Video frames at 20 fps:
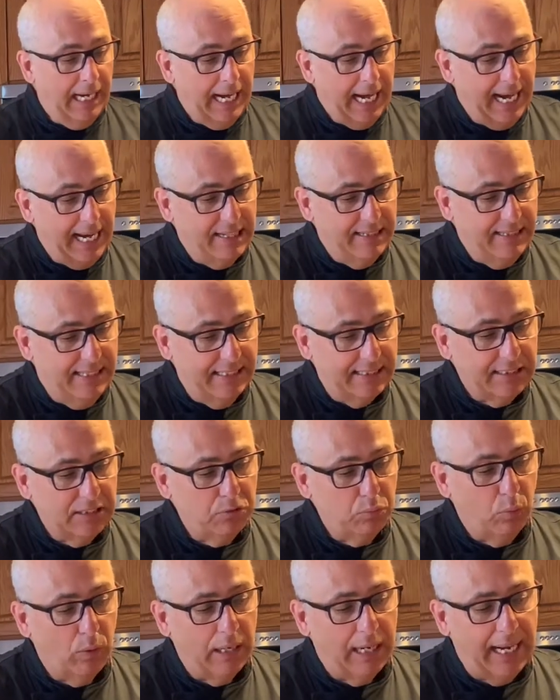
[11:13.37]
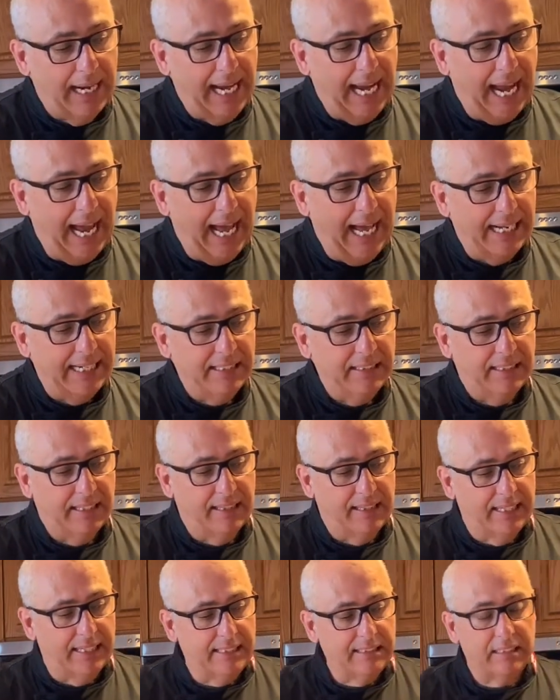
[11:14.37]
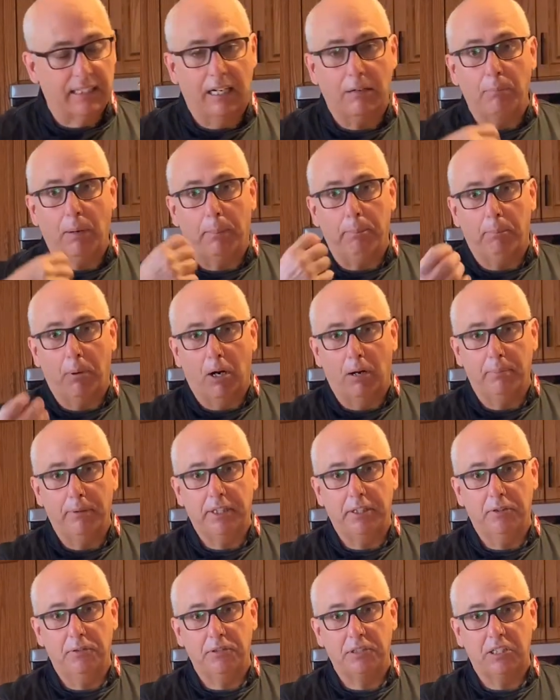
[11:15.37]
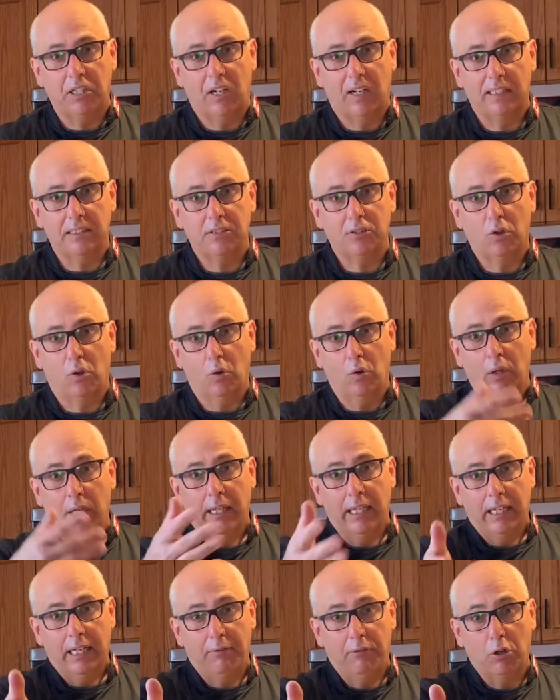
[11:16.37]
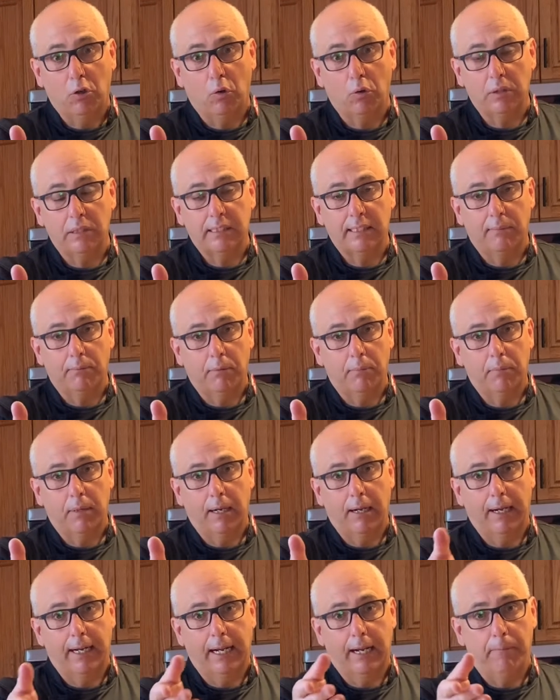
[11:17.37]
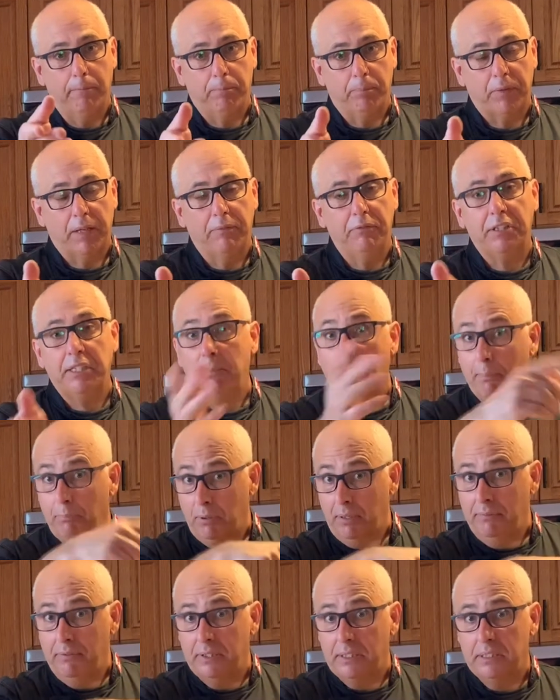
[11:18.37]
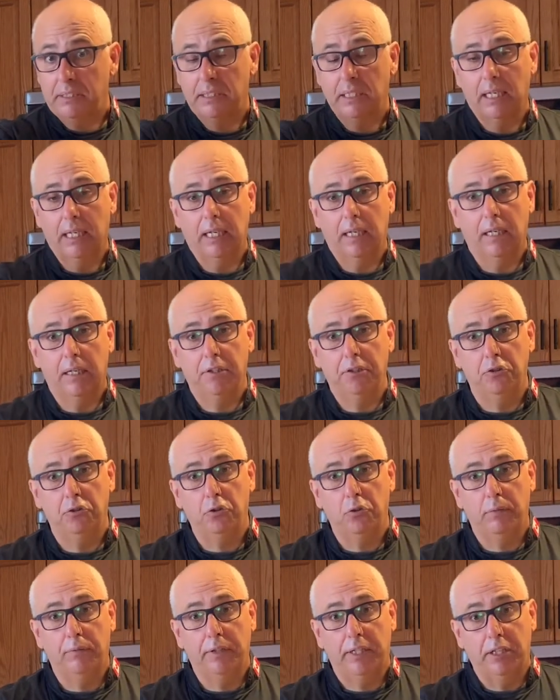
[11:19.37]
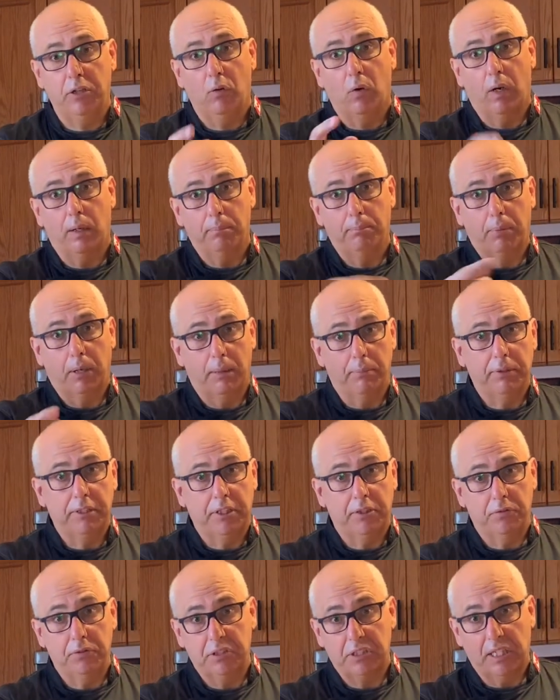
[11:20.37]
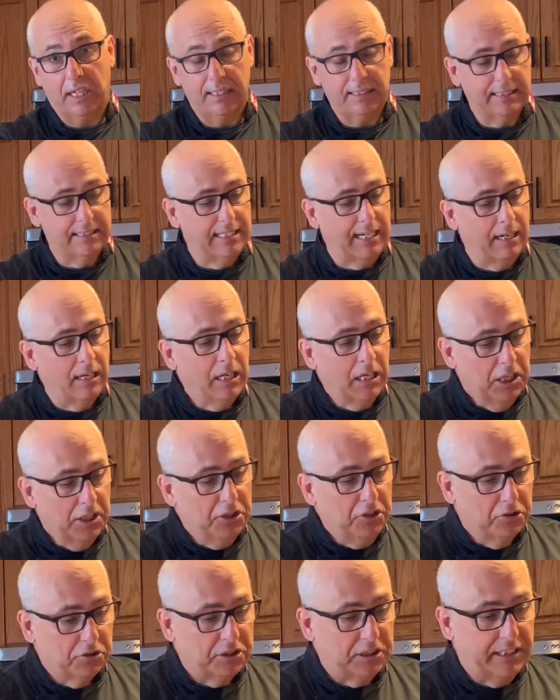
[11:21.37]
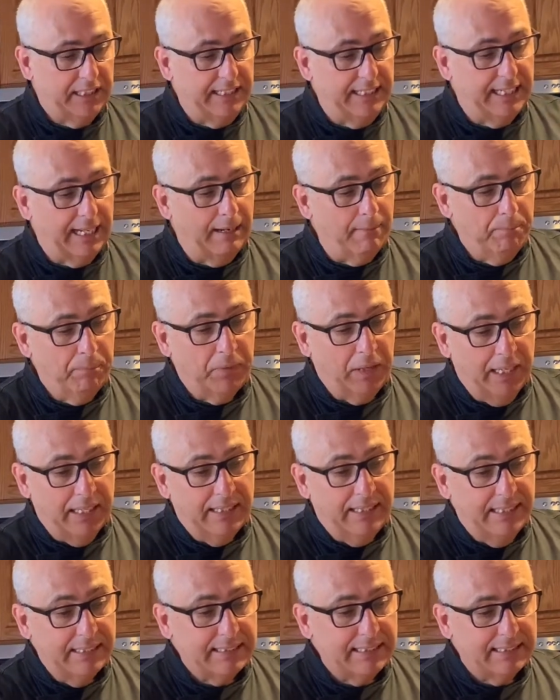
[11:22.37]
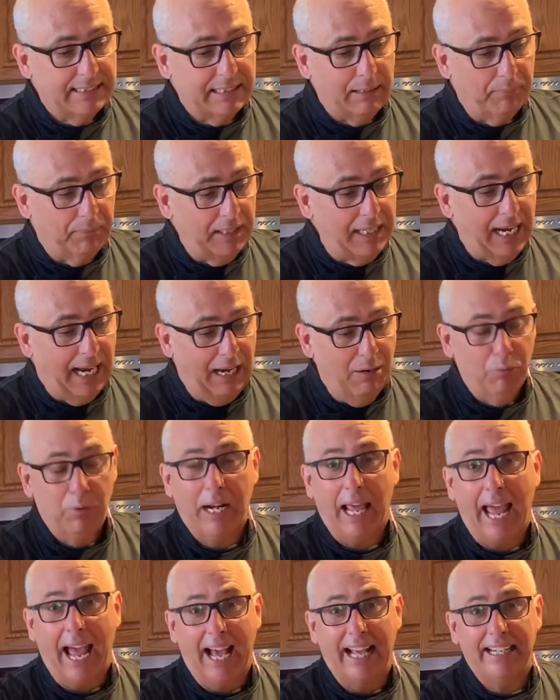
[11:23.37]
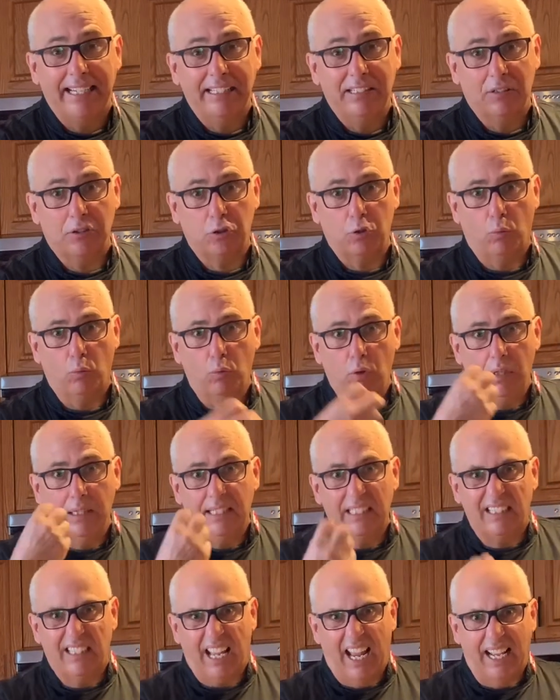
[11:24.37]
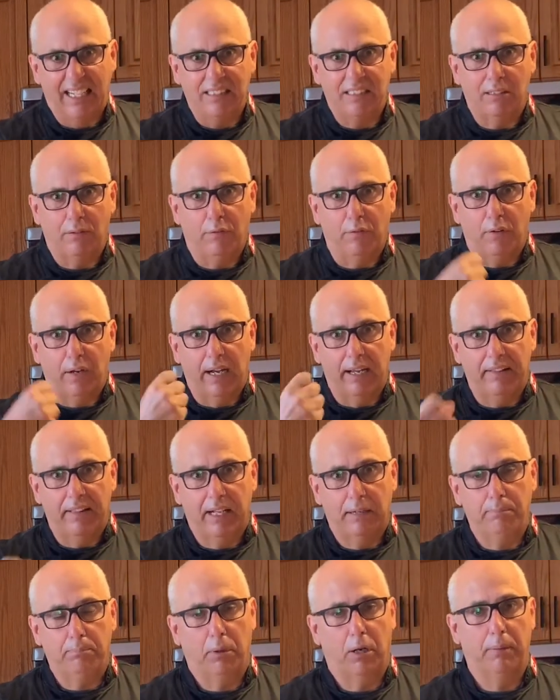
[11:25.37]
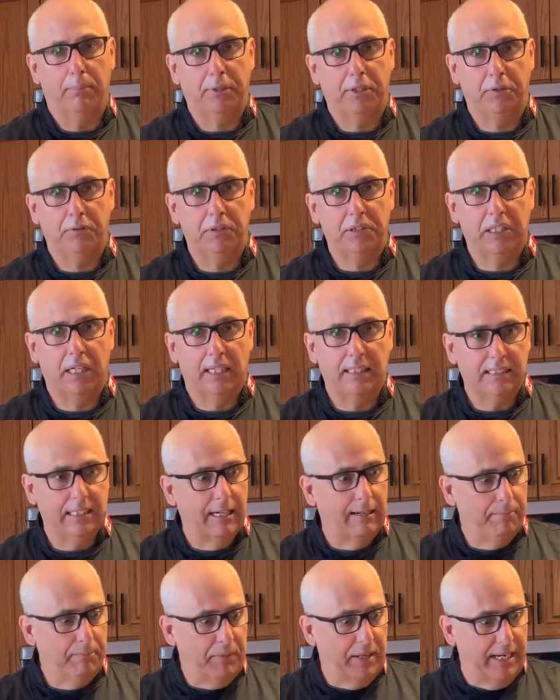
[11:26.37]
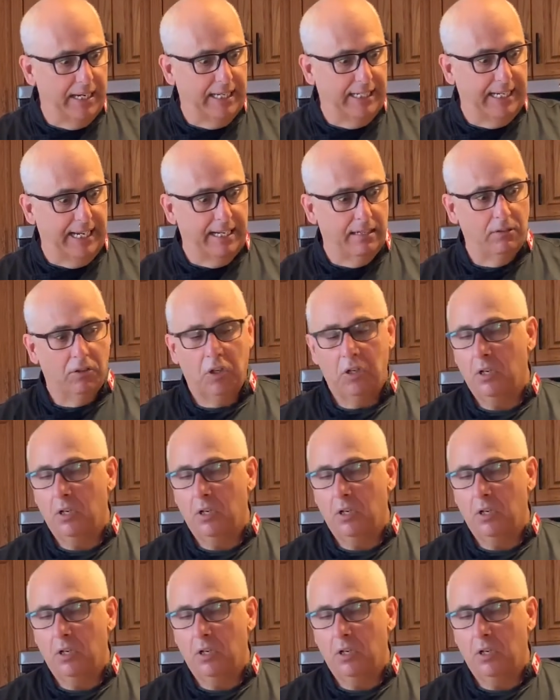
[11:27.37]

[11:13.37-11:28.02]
And this is what I add into things like my barbecue sauce. So if you go to some of my, if you see my previous YouTube video on barbecue sauces, you'll see that this is something I would add in there. So really intensify that barbecue sauce. And again,